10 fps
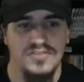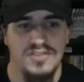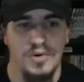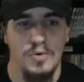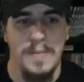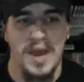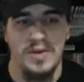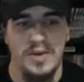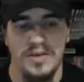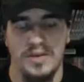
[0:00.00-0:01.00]
know about
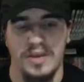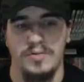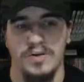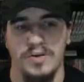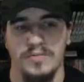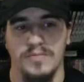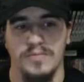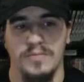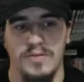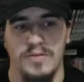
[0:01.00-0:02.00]
it, and
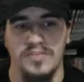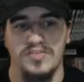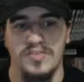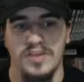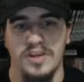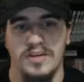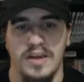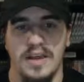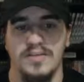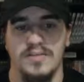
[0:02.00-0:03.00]
whenever I see it,
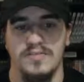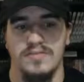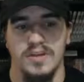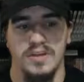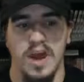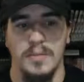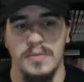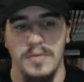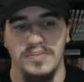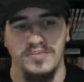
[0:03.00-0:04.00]
it's
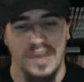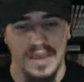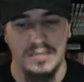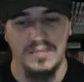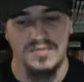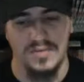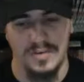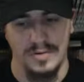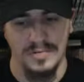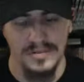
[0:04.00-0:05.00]
Konami-based games, so